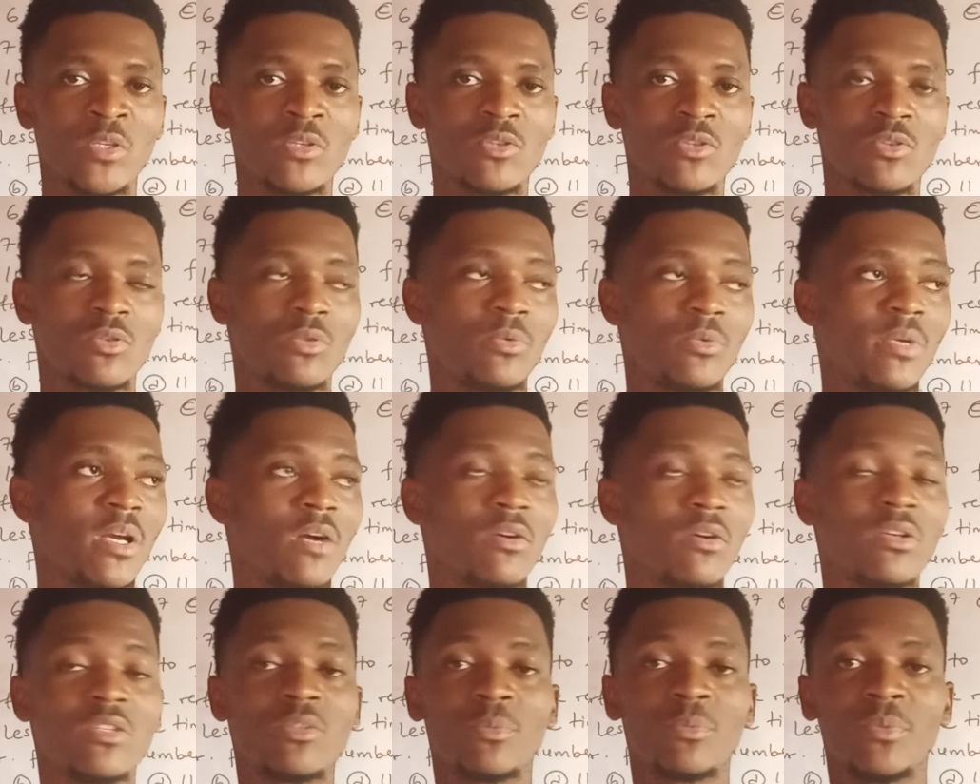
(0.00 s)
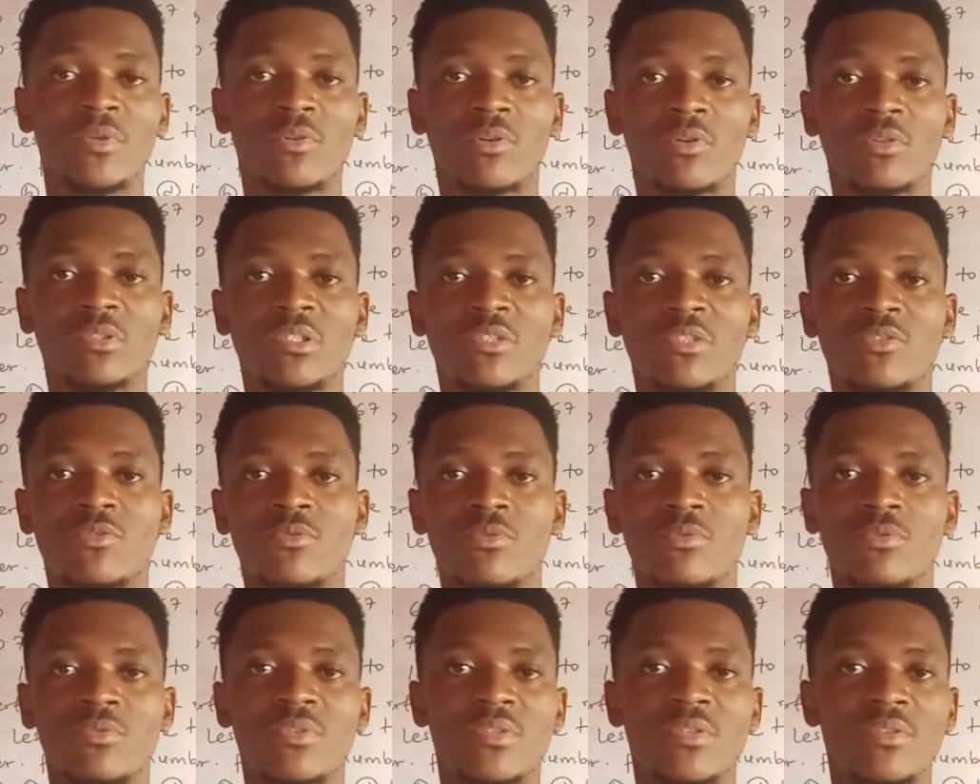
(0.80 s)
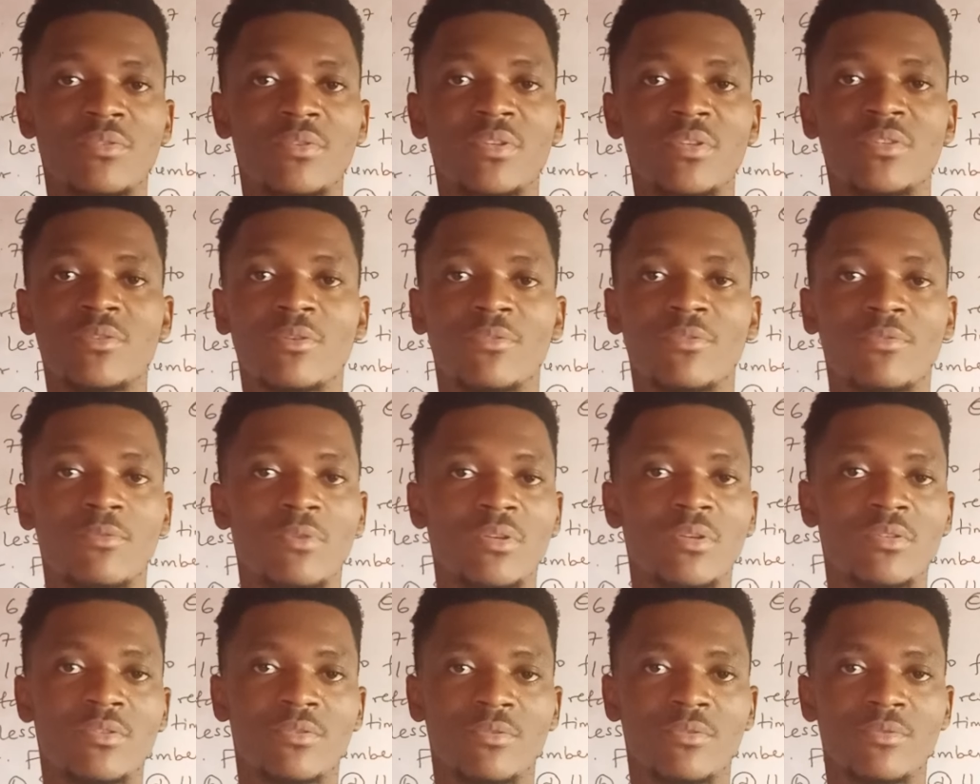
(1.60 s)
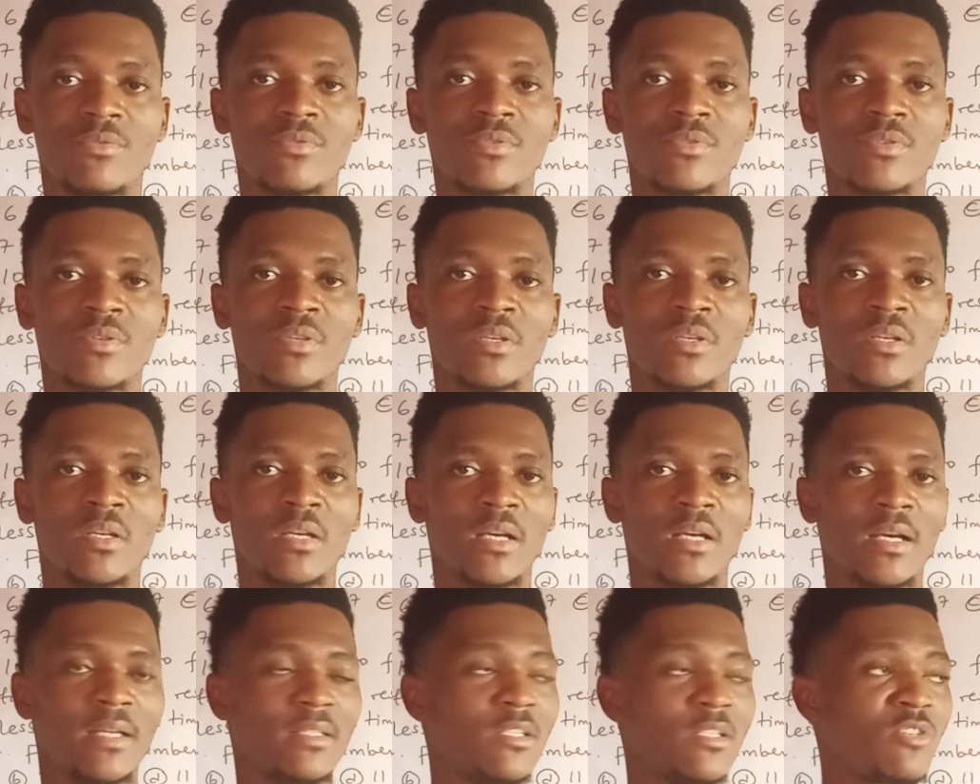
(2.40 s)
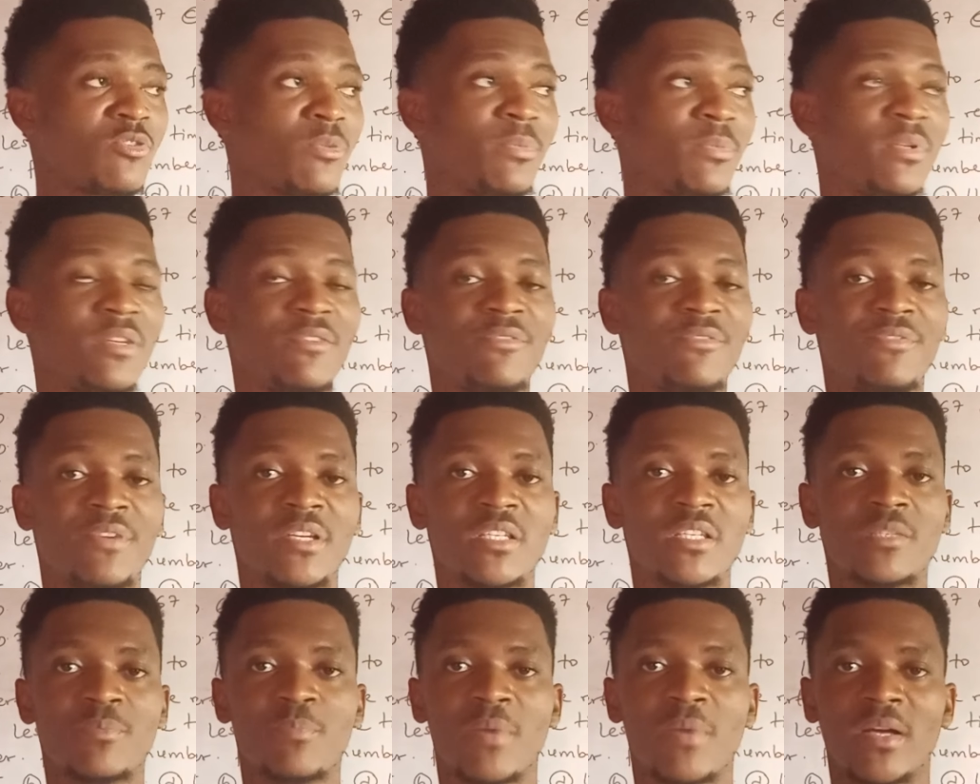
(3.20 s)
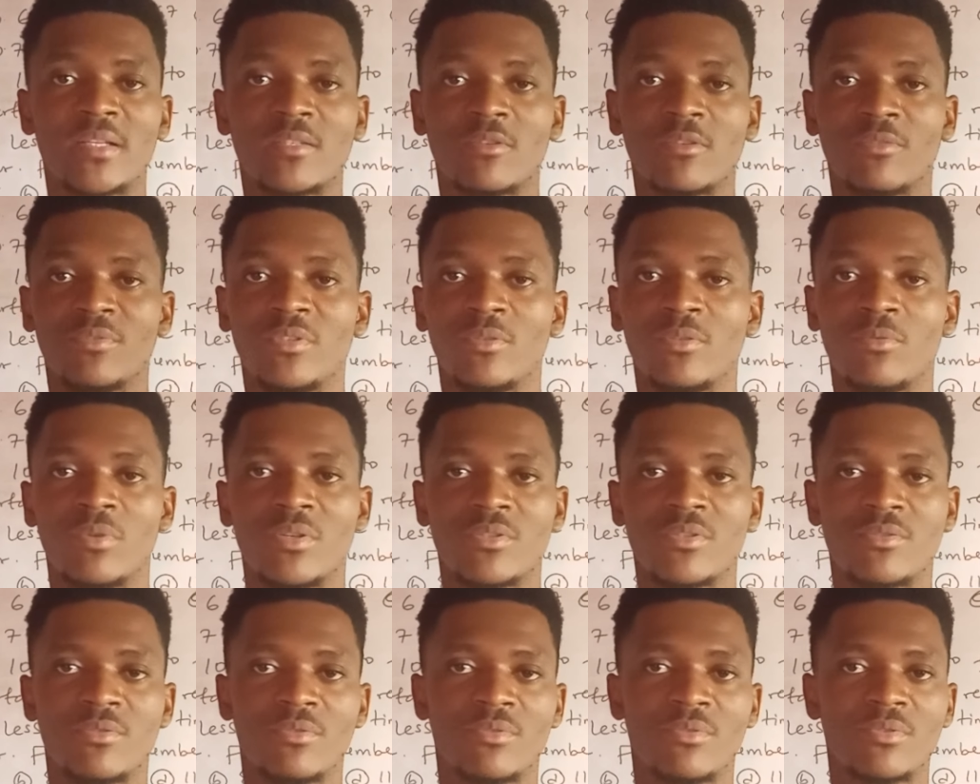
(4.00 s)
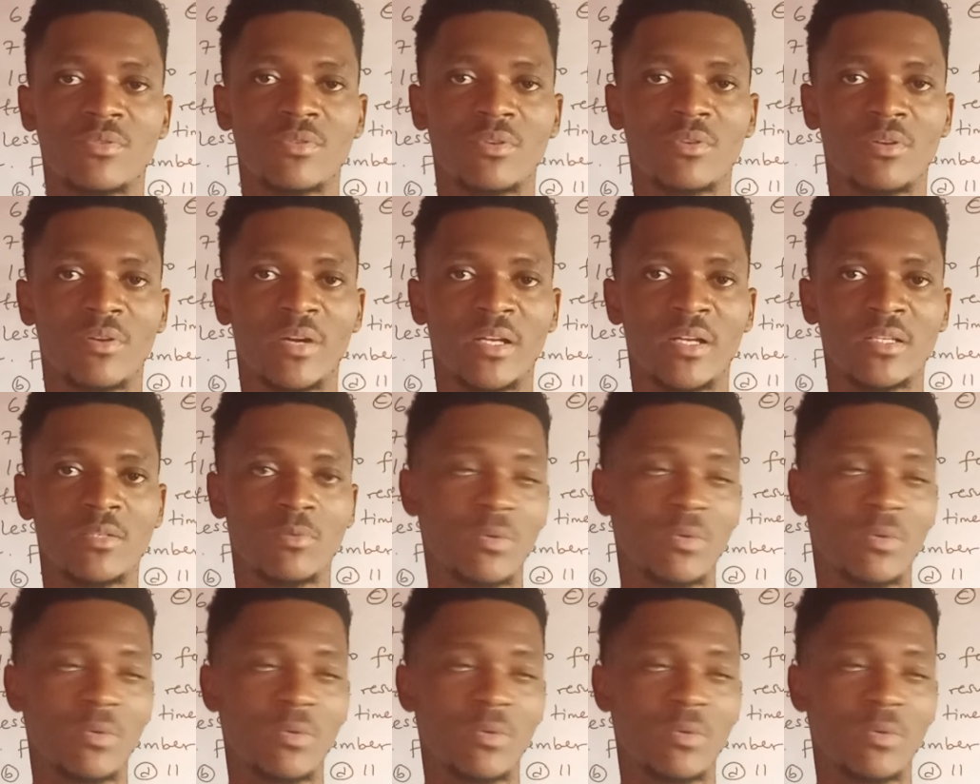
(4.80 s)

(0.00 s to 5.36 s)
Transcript: So we are going to be running through series of questions, and this will be the first part of the questions. All right.